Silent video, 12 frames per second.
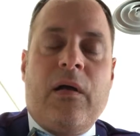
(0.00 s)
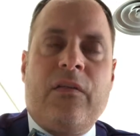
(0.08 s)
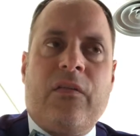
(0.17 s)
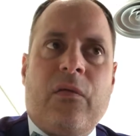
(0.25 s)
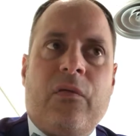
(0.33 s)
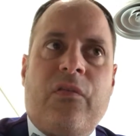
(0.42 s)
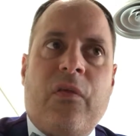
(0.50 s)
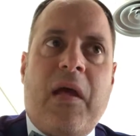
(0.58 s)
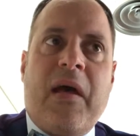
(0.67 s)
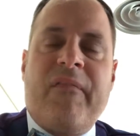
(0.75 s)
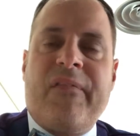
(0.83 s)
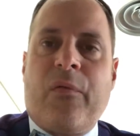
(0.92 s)
So to
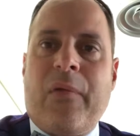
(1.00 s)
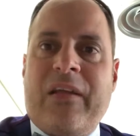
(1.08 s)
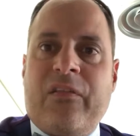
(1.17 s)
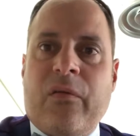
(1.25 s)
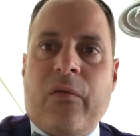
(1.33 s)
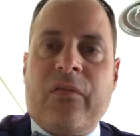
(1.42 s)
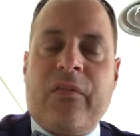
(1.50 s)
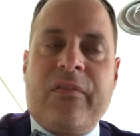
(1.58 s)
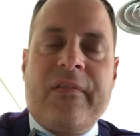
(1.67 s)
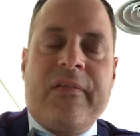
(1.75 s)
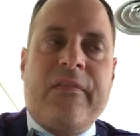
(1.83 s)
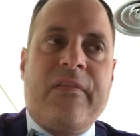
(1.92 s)
have directional
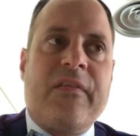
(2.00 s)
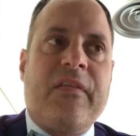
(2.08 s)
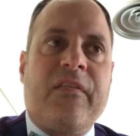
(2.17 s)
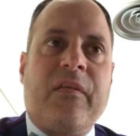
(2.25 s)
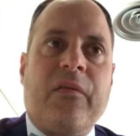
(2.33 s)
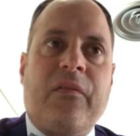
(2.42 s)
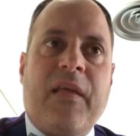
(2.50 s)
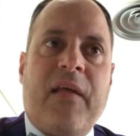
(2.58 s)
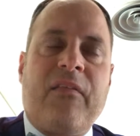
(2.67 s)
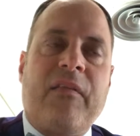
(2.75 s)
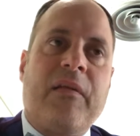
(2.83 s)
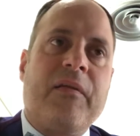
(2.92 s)
statistical
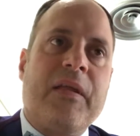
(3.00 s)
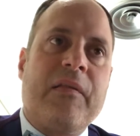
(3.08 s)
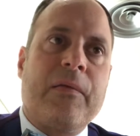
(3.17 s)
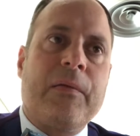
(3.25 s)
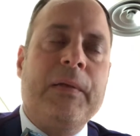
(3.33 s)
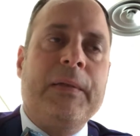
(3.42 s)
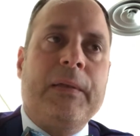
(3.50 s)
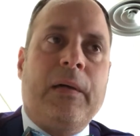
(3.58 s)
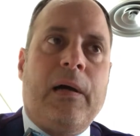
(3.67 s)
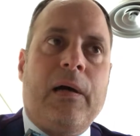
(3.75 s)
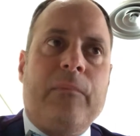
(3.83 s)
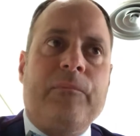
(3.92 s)
tests that are either
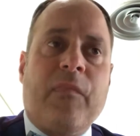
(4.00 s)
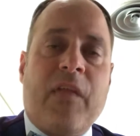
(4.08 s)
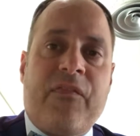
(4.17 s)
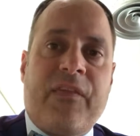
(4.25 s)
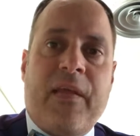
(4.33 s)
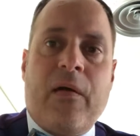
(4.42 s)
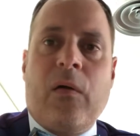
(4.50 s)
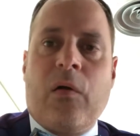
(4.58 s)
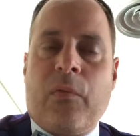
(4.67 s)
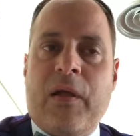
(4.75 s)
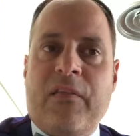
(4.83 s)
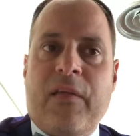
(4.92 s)
left tail or
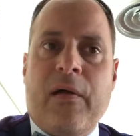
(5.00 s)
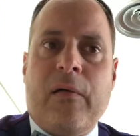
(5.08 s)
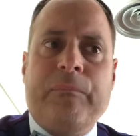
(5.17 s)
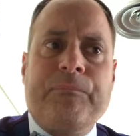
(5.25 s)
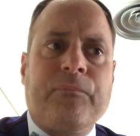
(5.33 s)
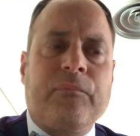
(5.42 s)
right tail,